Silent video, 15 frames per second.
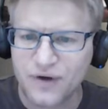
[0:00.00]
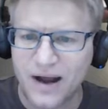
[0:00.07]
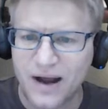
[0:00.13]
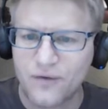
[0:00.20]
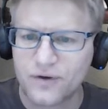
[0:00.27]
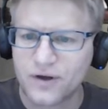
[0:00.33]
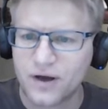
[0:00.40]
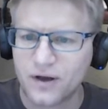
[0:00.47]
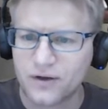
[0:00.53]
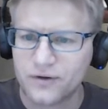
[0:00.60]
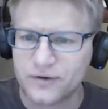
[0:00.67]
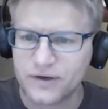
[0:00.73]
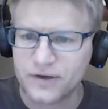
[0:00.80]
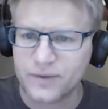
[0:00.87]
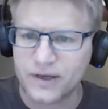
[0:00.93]
brown
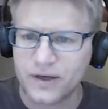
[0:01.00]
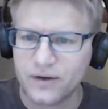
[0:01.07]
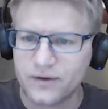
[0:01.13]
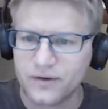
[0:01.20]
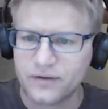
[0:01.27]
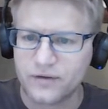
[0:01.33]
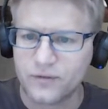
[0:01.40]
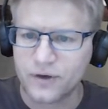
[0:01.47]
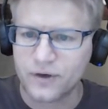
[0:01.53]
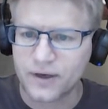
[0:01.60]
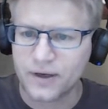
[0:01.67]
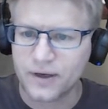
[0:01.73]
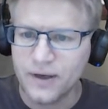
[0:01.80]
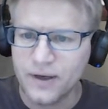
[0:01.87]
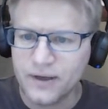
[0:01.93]
colored. Here we go, this will work.
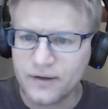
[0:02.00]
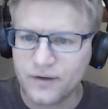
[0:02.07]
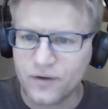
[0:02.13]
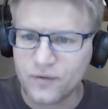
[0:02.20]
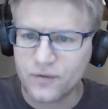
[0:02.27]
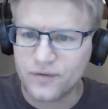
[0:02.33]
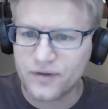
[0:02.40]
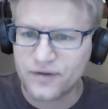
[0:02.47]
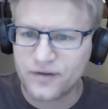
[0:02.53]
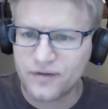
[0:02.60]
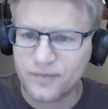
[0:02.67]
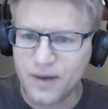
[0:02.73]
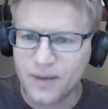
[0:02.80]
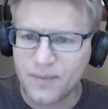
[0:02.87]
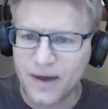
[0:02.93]
So this
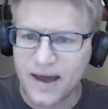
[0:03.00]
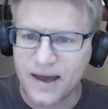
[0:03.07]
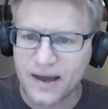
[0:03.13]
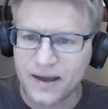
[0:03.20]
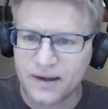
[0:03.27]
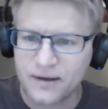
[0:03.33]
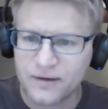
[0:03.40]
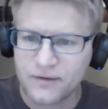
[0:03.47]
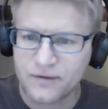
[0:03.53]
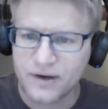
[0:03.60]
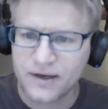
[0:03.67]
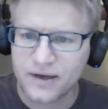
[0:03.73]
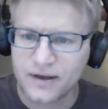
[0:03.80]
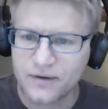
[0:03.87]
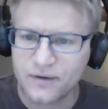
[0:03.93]
is my bag right
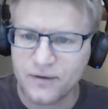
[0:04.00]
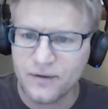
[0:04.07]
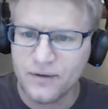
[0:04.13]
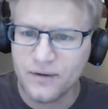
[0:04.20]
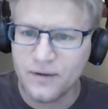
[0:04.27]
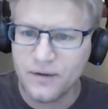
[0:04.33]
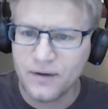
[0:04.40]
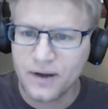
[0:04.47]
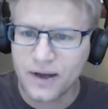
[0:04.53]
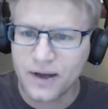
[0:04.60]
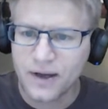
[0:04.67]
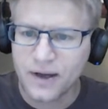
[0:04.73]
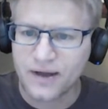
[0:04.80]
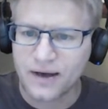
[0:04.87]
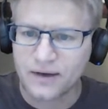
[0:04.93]
here,
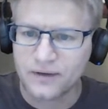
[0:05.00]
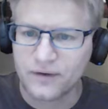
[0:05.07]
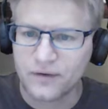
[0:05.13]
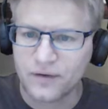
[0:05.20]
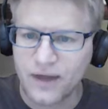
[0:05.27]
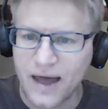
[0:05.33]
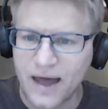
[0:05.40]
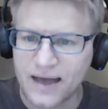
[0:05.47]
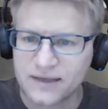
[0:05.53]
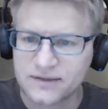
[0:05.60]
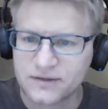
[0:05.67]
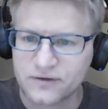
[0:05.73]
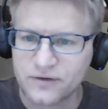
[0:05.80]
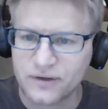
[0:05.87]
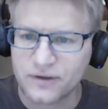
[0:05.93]
and it's got a little latch
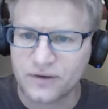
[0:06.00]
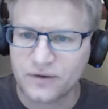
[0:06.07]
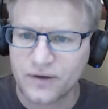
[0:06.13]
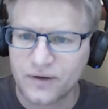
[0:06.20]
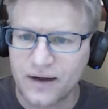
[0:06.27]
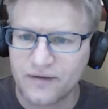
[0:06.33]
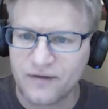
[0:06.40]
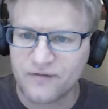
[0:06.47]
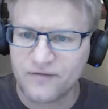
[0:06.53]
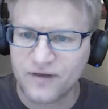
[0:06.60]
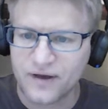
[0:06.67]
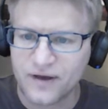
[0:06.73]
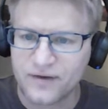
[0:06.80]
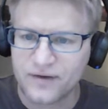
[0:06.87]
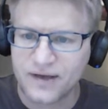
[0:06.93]
or a little kind of
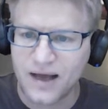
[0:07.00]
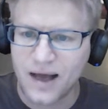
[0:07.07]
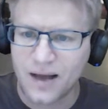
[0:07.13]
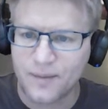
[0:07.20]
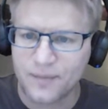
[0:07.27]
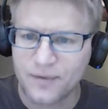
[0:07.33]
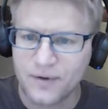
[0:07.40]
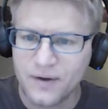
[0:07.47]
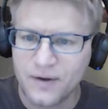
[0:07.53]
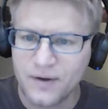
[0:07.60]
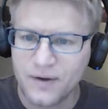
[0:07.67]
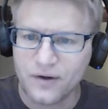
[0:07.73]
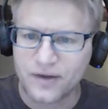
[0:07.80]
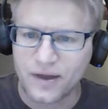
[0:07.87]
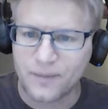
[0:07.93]
thing on the top.
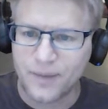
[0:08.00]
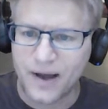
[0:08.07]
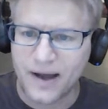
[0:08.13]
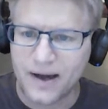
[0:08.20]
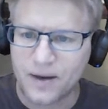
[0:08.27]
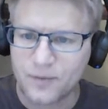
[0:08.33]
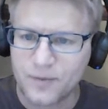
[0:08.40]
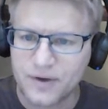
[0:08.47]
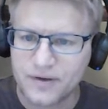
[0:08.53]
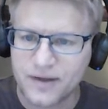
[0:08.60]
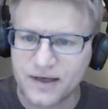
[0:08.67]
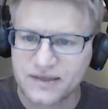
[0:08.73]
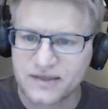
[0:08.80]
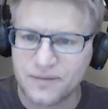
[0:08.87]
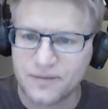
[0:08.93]
It looks like a pineapple, but it's
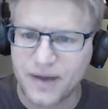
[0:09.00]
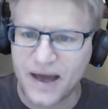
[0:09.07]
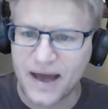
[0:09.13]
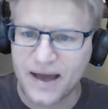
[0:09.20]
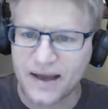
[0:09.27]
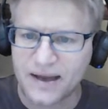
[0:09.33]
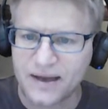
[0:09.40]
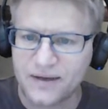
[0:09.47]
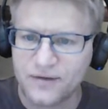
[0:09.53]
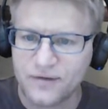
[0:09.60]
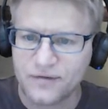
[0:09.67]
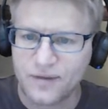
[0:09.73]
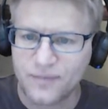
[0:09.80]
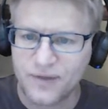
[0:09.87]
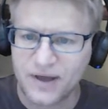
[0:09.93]
actually a bag. And
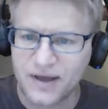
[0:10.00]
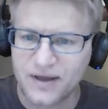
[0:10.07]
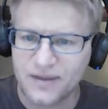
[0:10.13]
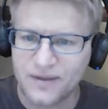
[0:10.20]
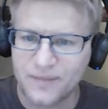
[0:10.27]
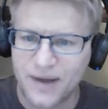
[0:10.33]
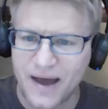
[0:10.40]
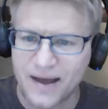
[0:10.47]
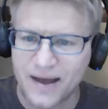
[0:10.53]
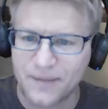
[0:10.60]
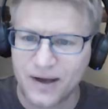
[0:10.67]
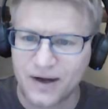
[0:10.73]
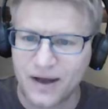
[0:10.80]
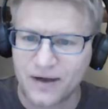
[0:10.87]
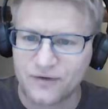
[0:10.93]
there's something in the bag.
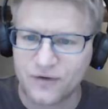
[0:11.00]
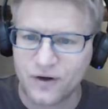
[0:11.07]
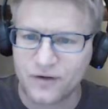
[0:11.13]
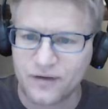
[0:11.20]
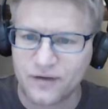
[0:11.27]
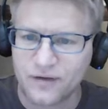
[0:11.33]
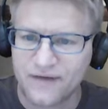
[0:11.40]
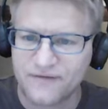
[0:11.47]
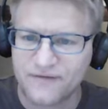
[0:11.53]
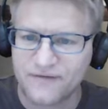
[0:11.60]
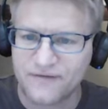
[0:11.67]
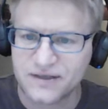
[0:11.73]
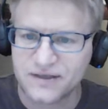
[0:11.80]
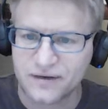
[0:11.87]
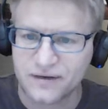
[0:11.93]
My daughter's laughing.
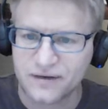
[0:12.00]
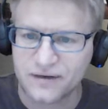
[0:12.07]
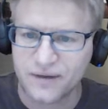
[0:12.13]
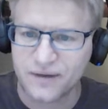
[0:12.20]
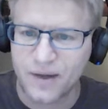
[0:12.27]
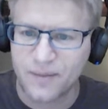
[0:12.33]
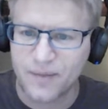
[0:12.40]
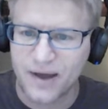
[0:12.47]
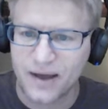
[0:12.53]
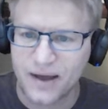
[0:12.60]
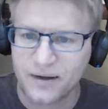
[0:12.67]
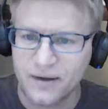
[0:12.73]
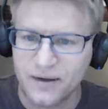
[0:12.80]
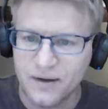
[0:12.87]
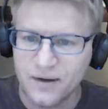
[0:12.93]
She doesn't think my bag,
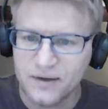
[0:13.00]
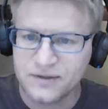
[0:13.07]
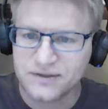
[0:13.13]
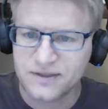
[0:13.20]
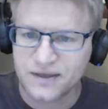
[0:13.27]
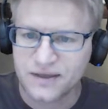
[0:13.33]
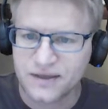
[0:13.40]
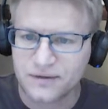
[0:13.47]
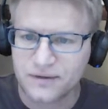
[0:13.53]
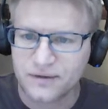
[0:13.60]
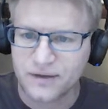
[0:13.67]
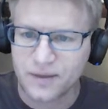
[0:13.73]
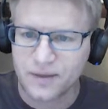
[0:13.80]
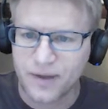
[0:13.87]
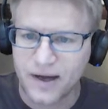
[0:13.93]
she thinks it looks
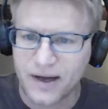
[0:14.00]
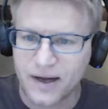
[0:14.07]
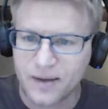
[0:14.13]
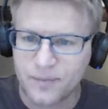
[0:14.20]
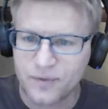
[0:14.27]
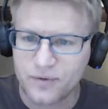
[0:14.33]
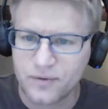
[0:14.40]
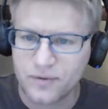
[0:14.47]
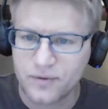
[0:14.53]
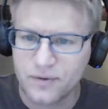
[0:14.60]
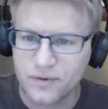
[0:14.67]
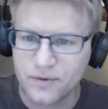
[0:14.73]
like a pineapple. All